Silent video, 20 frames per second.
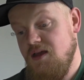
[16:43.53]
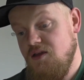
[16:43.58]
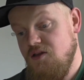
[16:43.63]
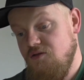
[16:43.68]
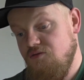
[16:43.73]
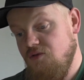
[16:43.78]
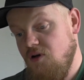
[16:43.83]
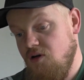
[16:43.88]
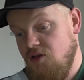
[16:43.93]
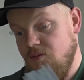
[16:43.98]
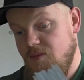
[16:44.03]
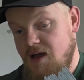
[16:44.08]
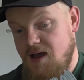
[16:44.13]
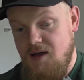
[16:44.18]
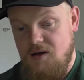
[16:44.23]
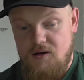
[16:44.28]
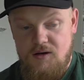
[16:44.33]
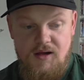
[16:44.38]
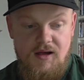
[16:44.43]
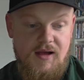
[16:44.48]
you roll them
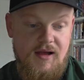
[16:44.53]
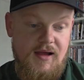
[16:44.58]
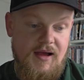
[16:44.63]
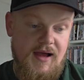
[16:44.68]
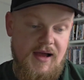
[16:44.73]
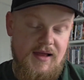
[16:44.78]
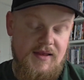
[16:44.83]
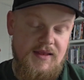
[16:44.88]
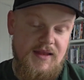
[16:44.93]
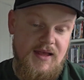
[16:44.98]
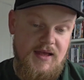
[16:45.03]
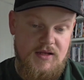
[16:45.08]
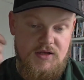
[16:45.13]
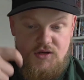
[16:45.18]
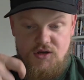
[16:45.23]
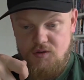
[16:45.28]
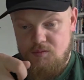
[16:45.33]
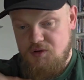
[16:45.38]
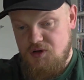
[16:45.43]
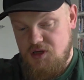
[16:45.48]
out, and then
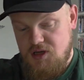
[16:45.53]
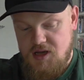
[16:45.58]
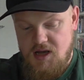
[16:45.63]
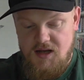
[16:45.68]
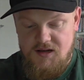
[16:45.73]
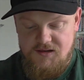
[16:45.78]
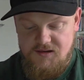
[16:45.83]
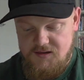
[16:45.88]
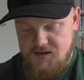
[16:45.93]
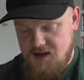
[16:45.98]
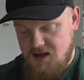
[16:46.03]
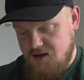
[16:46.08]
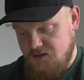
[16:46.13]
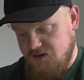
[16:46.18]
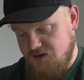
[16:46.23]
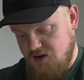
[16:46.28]
you put your cards on there.